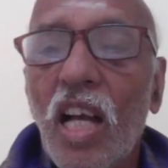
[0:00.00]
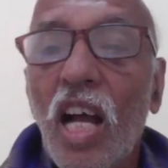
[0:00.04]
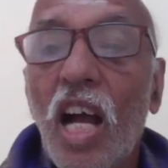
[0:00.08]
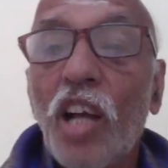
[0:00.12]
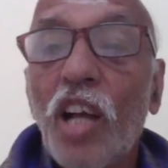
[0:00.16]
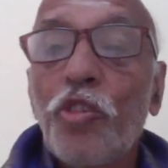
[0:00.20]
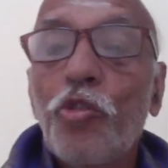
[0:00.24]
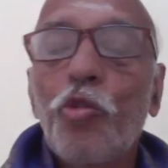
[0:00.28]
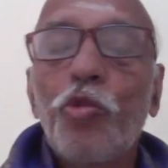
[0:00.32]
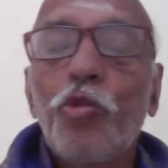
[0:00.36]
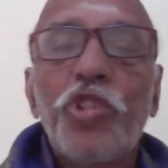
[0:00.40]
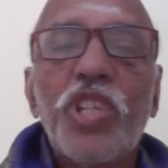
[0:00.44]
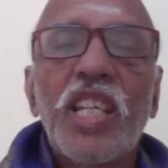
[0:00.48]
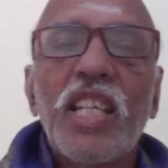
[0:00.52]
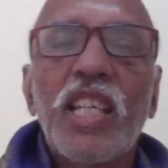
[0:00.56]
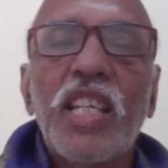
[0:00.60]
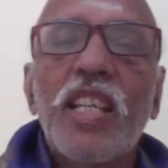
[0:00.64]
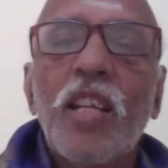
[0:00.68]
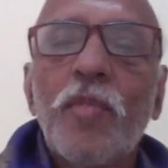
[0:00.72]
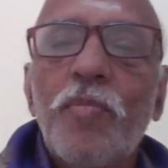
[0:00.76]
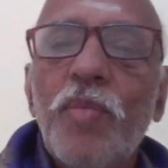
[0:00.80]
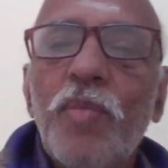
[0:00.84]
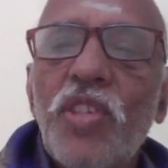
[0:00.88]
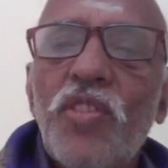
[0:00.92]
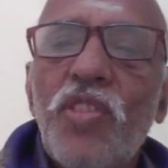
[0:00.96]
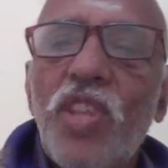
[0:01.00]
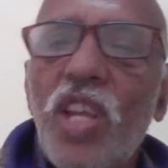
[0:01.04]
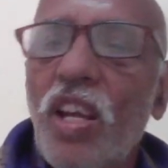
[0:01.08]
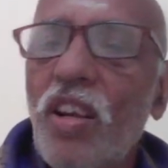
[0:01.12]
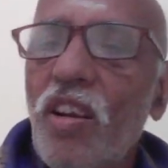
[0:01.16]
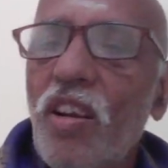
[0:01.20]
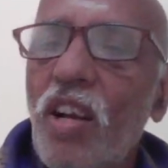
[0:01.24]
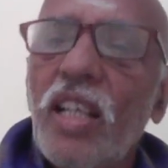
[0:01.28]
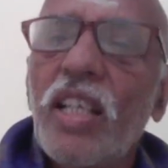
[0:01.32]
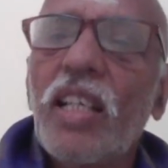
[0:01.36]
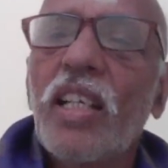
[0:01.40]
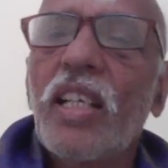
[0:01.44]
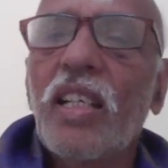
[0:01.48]
Ashuchi, that means they
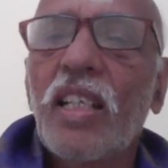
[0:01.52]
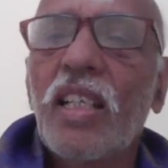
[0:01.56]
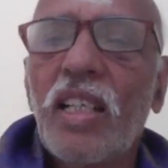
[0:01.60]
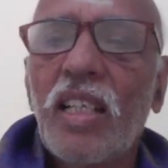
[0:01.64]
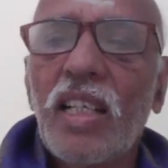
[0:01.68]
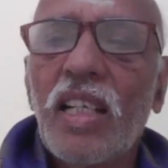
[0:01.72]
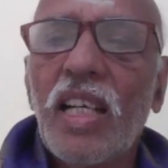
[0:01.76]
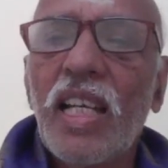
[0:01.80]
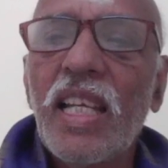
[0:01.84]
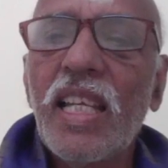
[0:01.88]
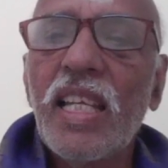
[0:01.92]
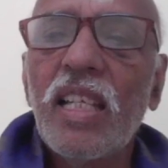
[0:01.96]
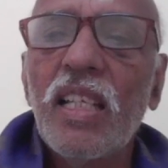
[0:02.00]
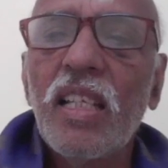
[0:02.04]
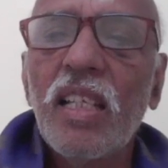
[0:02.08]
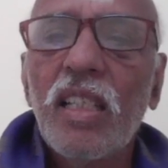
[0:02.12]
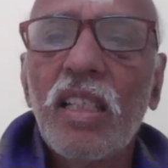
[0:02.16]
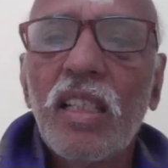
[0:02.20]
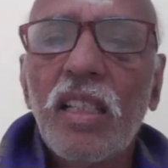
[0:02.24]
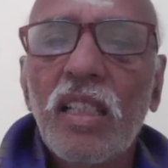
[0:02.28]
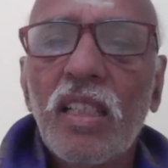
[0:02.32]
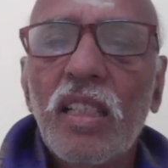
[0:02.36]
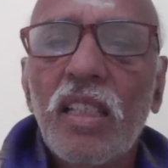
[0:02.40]
are not clean,